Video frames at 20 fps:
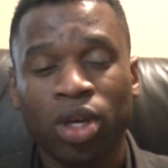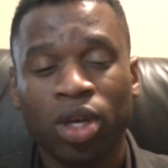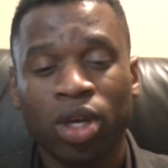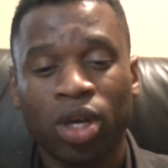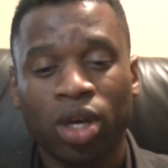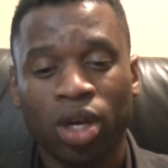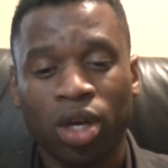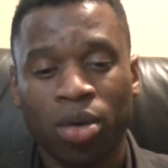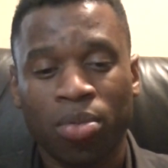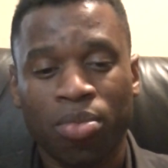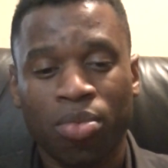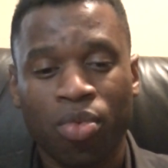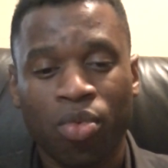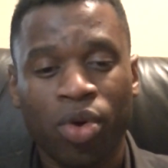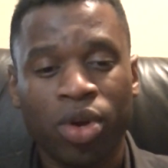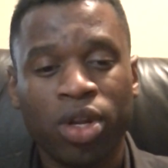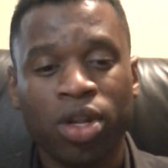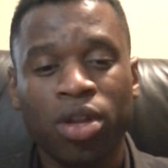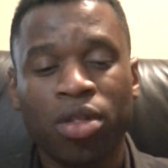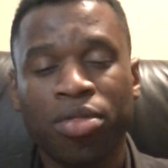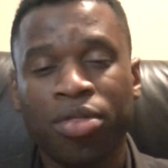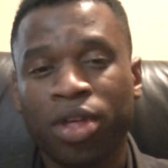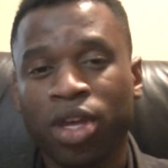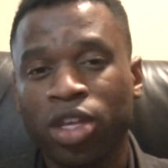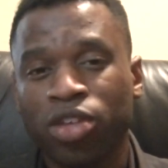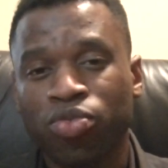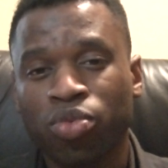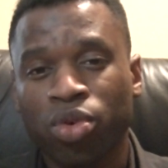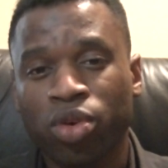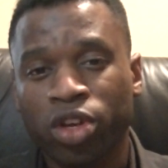One of the
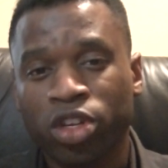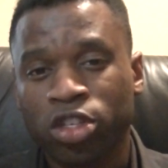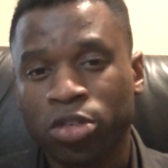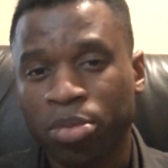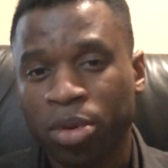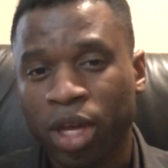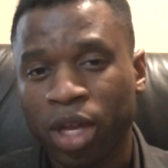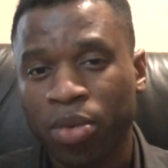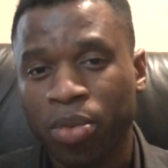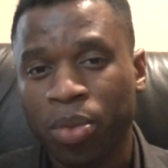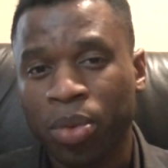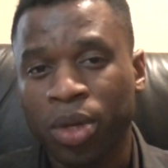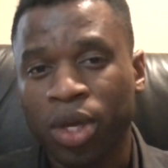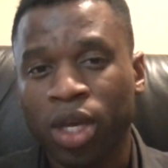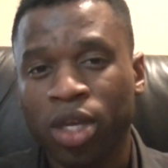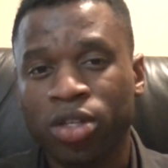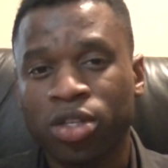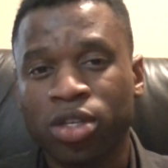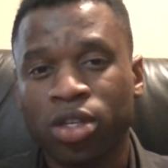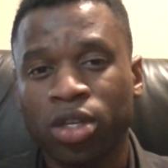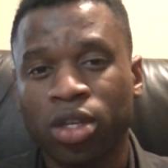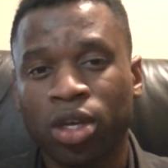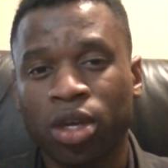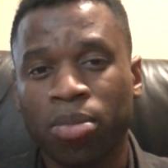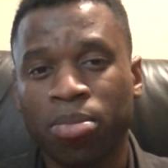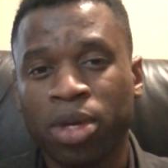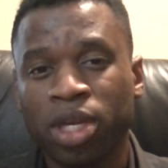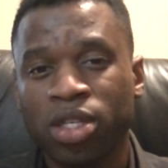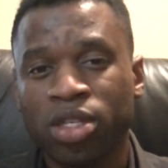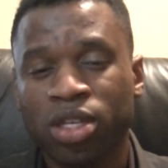things we'll explain when we get to the
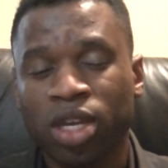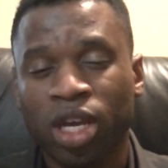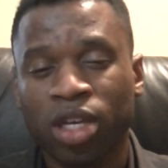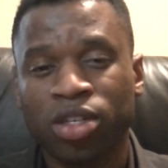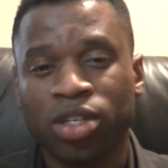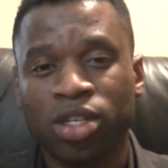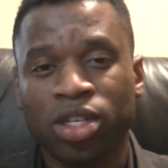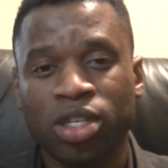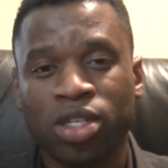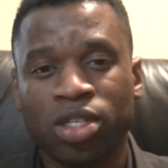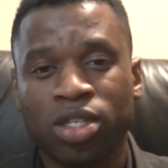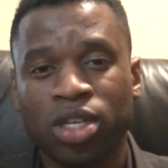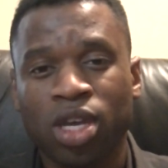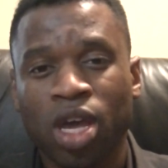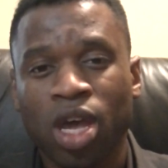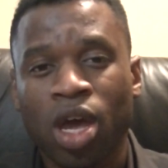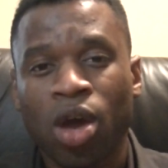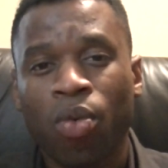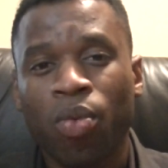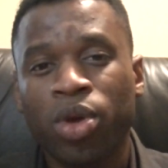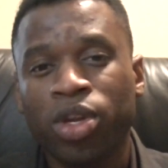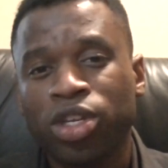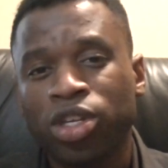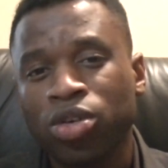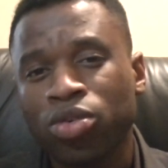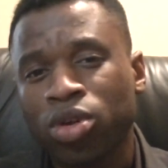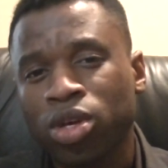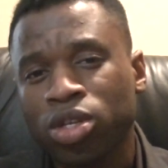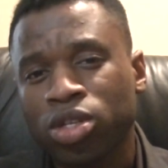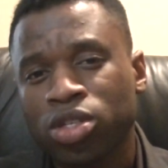meat section is when
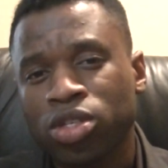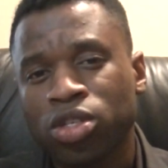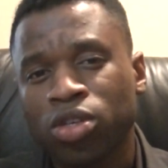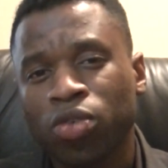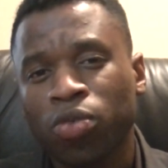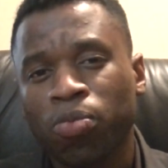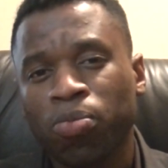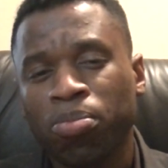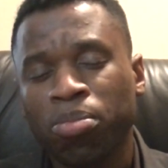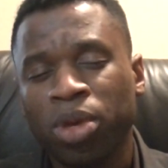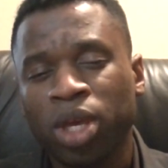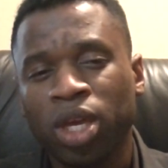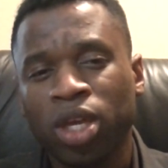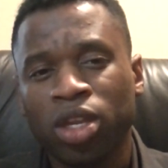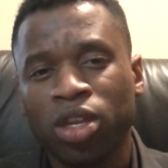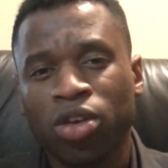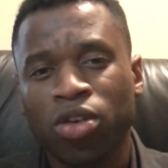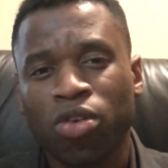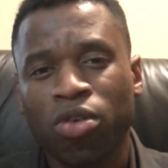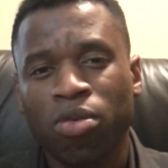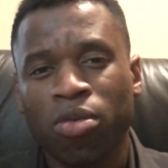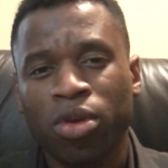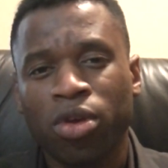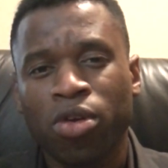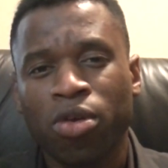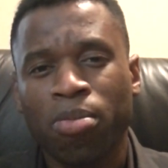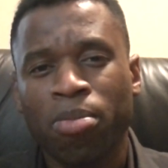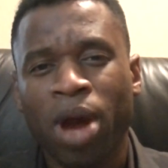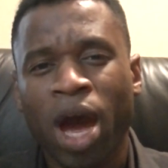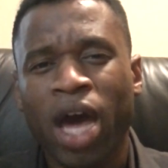you consume meat,
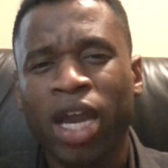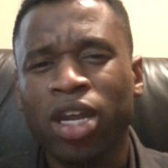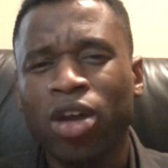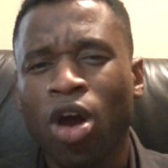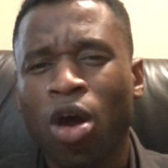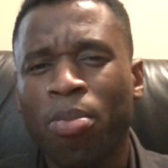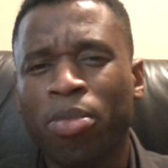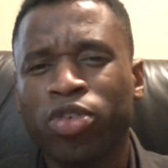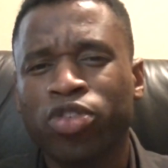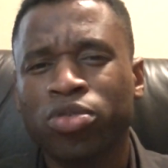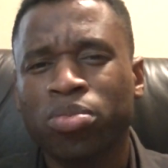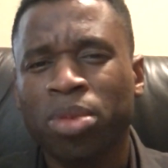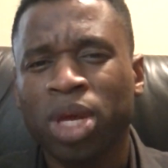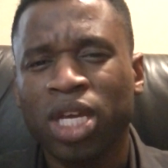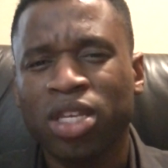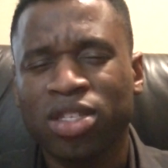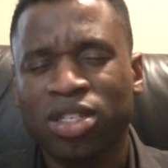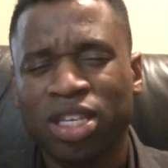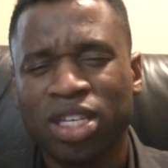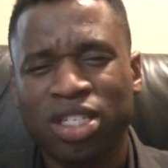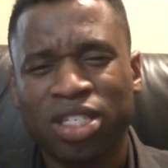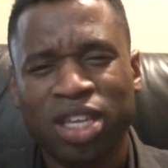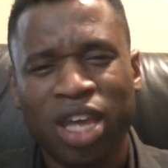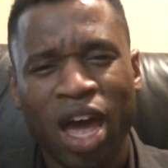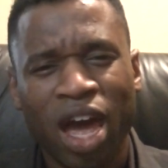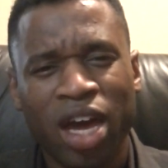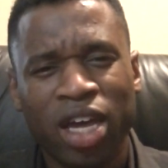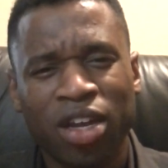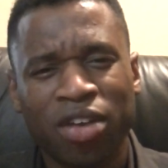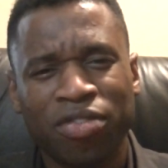your body almost makes this
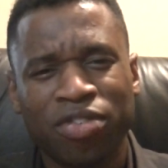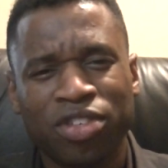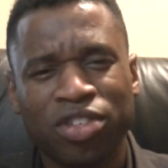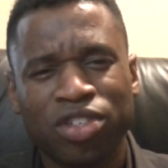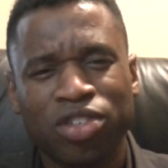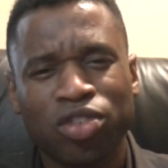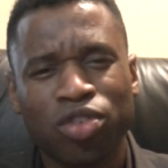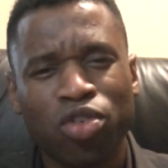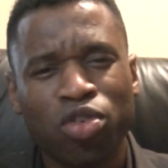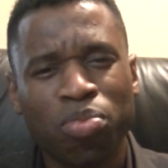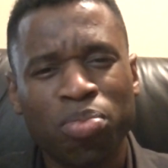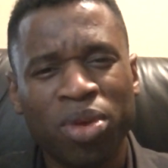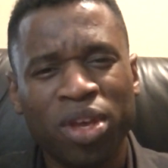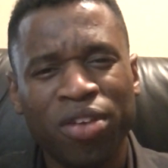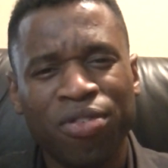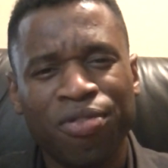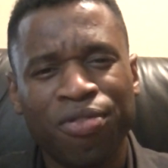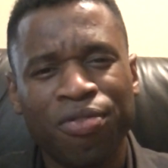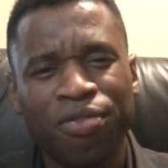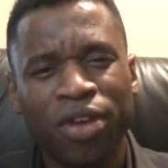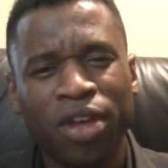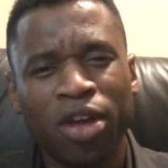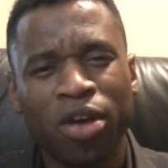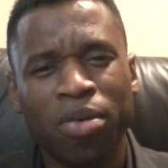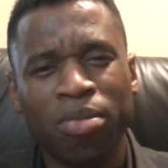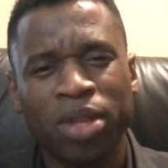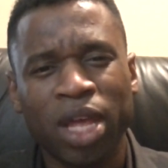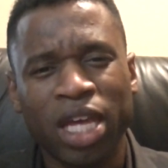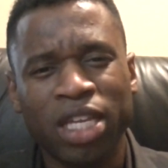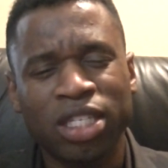kind of slurpy
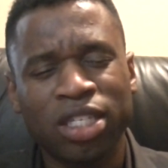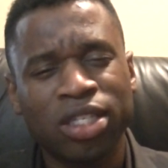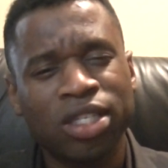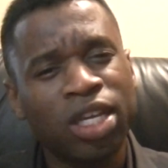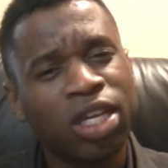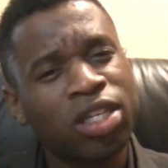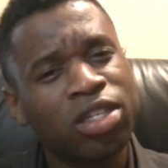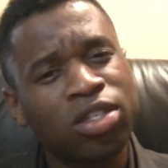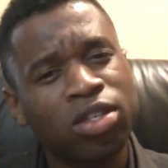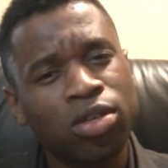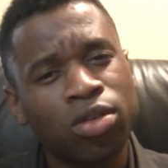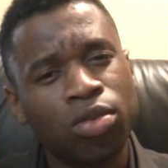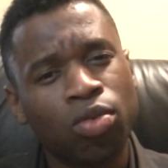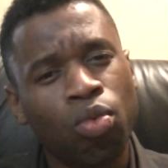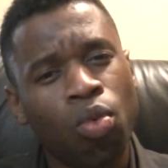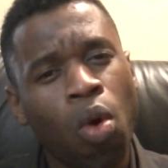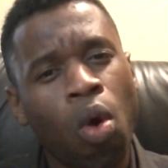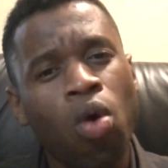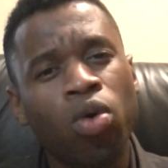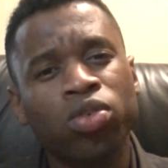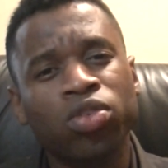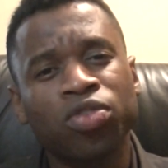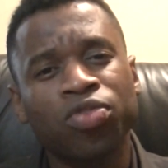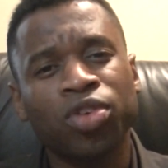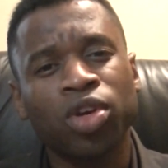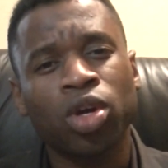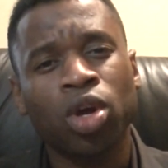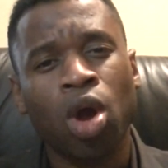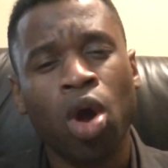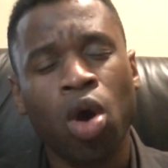film that sticks to the walls of
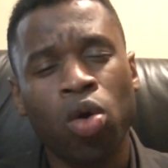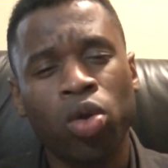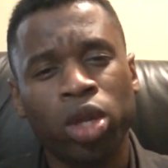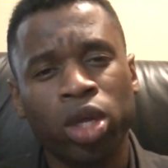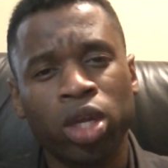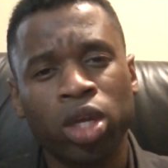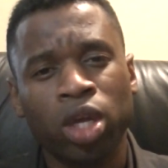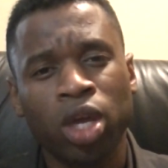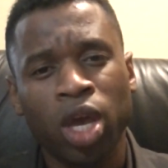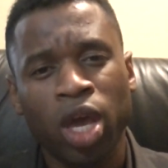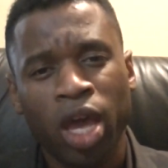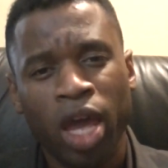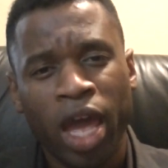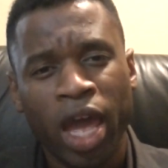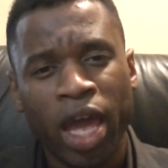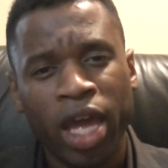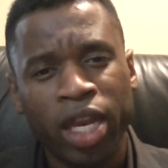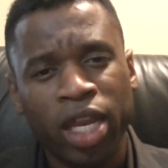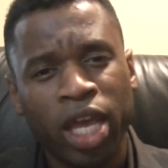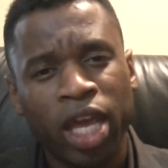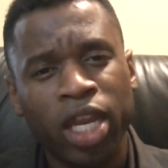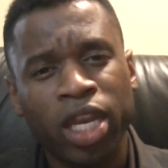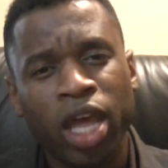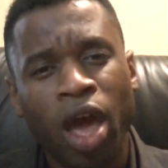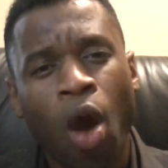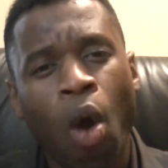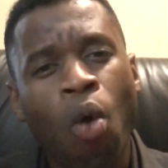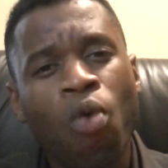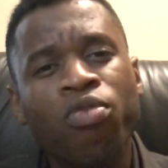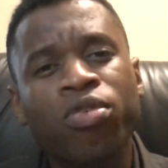your colon, and
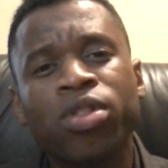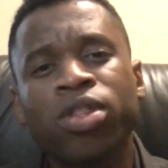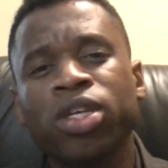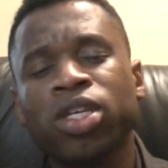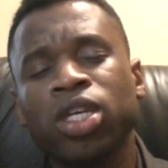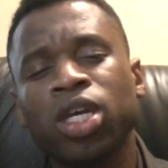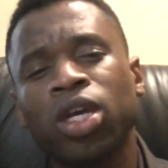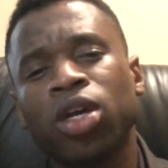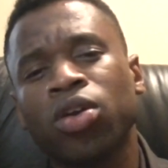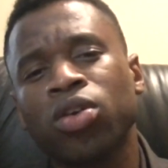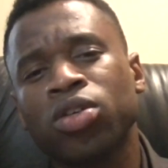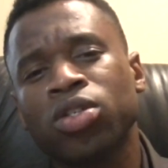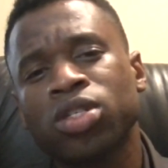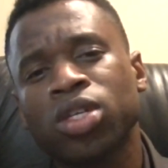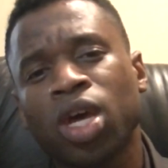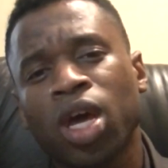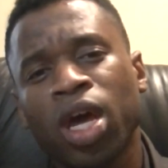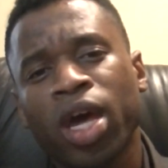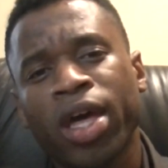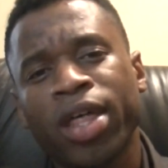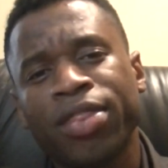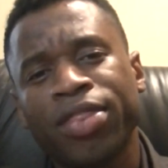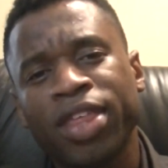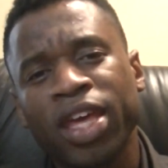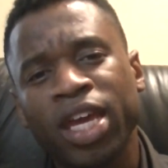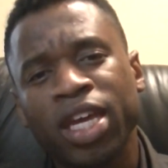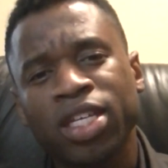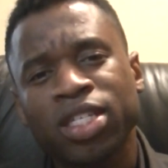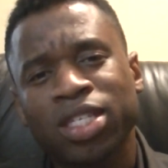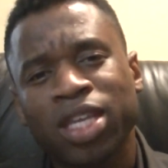over the years,
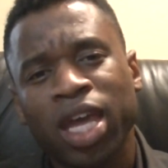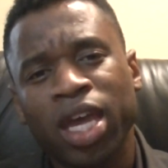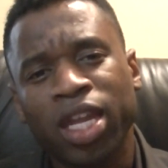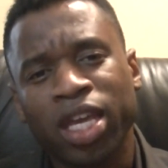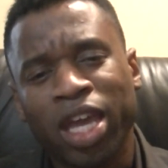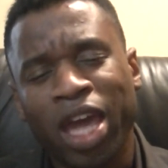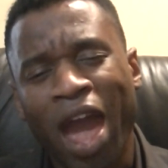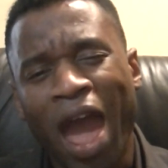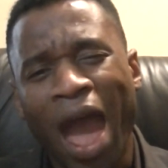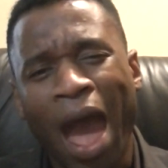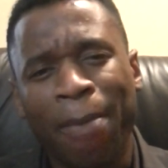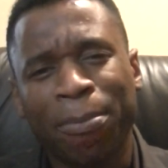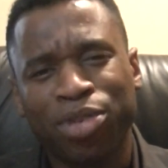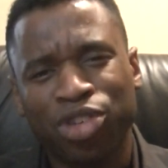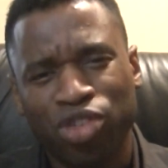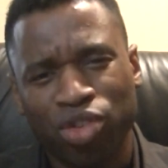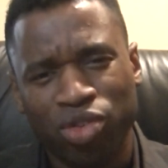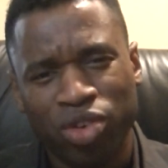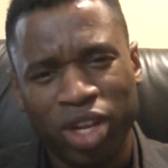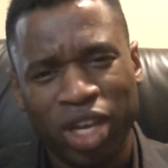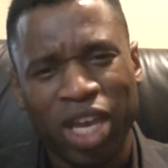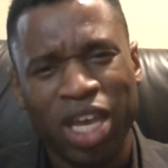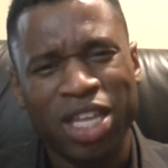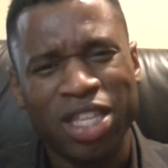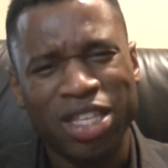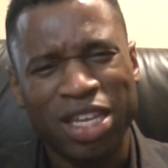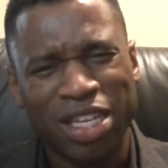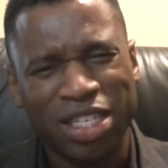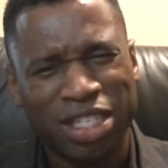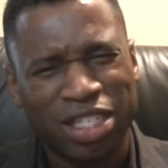things get captured in
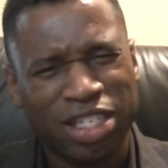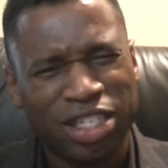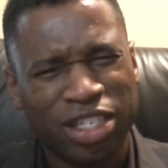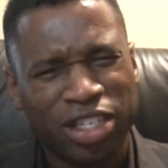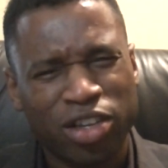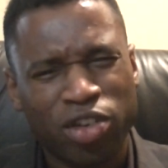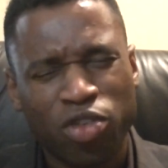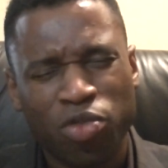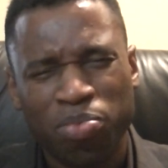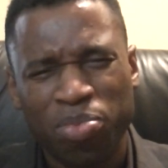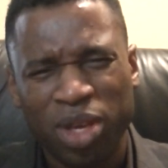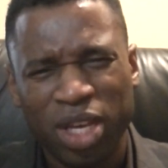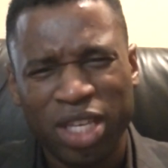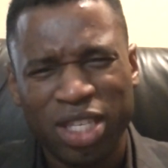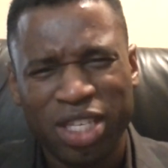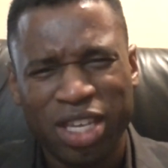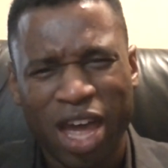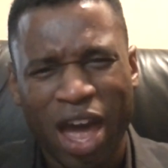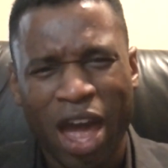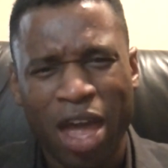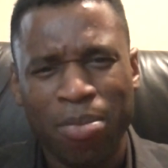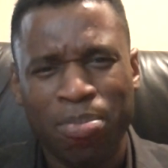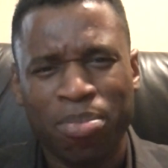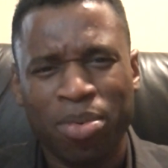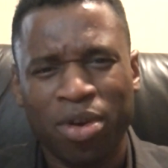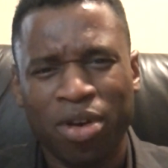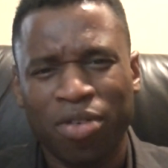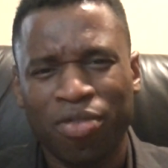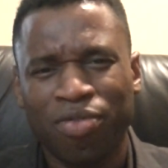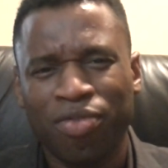this slurpy type
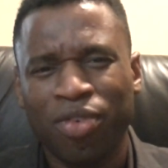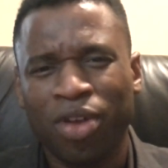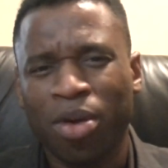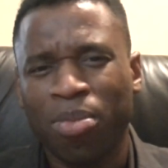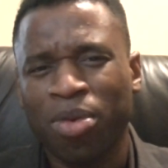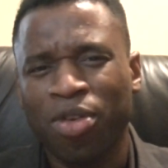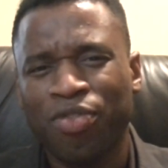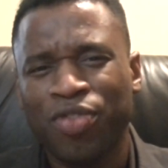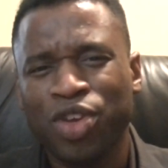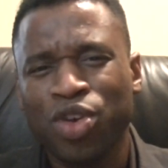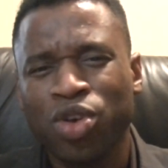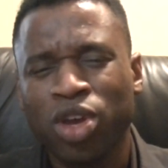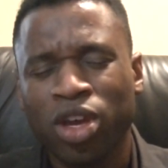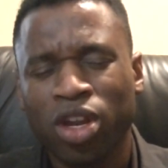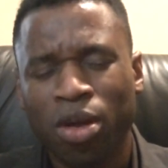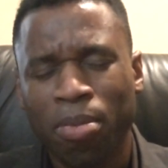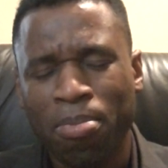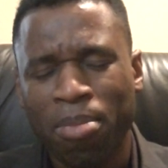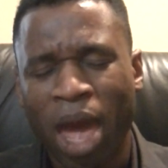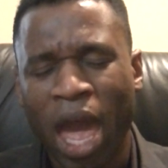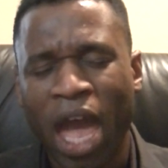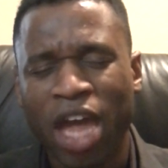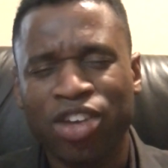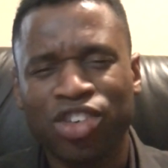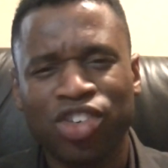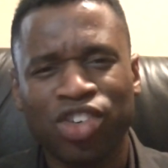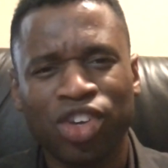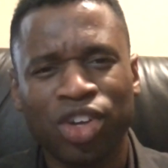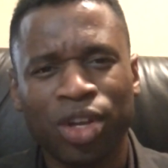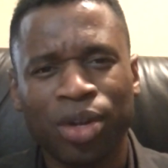of film. If you can
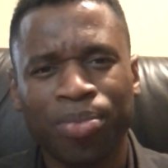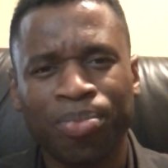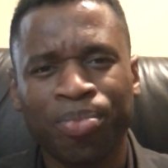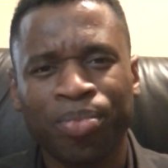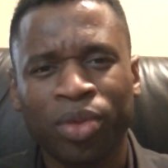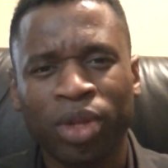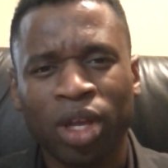imagine.